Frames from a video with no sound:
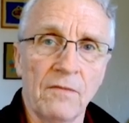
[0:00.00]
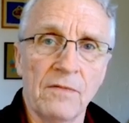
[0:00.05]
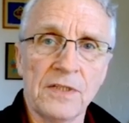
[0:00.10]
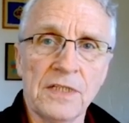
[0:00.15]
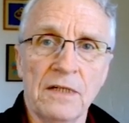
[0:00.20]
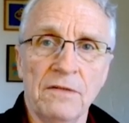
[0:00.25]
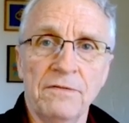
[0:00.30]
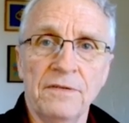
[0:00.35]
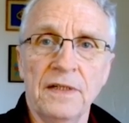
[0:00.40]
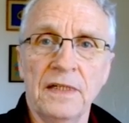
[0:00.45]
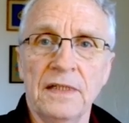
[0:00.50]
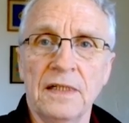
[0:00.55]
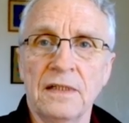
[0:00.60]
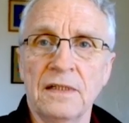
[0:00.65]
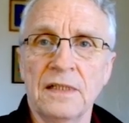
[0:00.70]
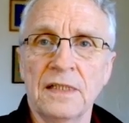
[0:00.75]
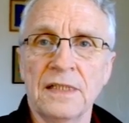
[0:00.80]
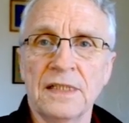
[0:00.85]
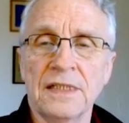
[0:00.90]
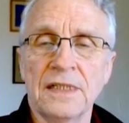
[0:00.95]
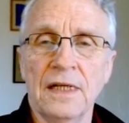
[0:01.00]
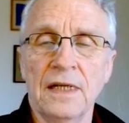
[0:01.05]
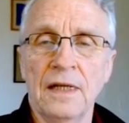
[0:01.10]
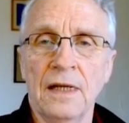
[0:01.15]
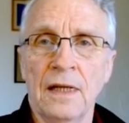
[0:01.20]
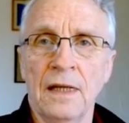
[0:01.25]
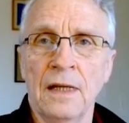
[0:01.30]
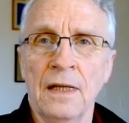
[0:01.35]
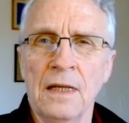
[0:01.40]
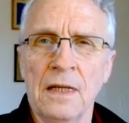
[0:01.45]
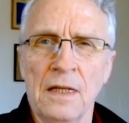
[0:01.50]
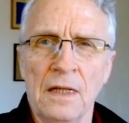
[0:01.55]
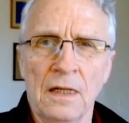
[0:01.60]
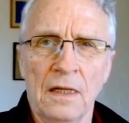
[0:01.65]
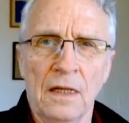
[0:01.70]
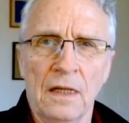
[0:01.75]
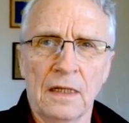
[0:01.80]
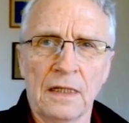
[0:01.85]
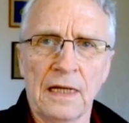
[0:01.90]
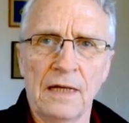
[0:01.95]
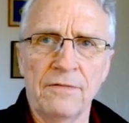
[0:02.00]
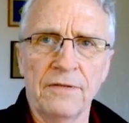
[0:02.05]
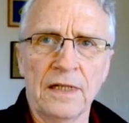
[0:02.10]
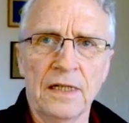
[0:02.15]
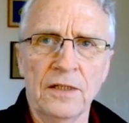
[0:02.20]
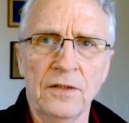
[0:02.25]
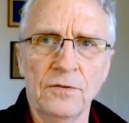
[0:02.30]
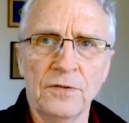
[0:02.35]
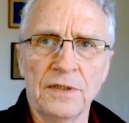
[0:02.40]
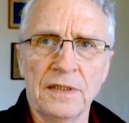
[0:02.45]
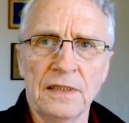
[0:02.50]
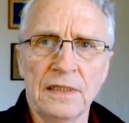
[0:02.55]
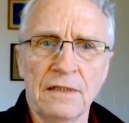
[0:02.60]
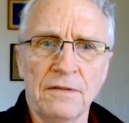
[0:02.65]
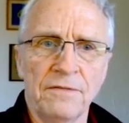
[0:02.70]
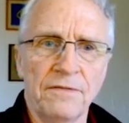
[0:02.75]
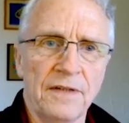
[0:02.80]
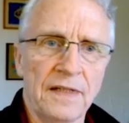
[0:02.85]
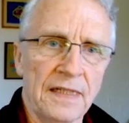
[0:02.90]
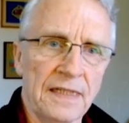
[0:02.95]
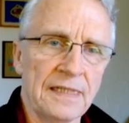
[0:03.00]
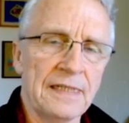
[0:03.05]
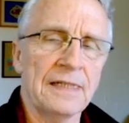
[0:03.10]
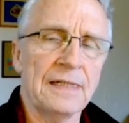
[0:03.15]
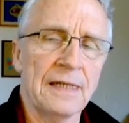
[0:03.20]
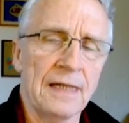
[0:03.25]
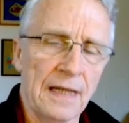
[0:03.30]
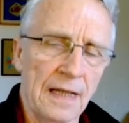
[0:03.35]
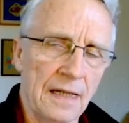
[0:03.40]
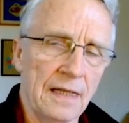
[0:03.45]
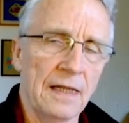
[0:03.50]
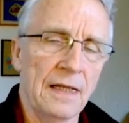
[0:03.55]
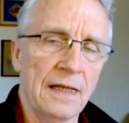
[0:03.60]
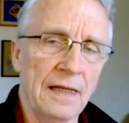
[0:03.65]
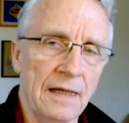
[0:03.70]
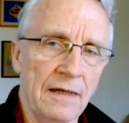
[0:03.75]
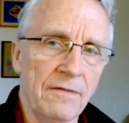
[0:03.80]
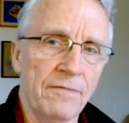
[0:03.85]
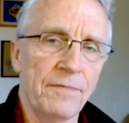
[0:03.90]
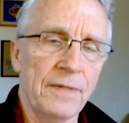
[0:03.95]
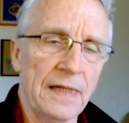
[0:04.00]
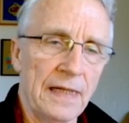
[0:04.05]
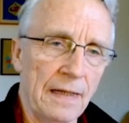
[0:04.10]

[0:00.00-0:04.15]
which are filled in this graphical user interface have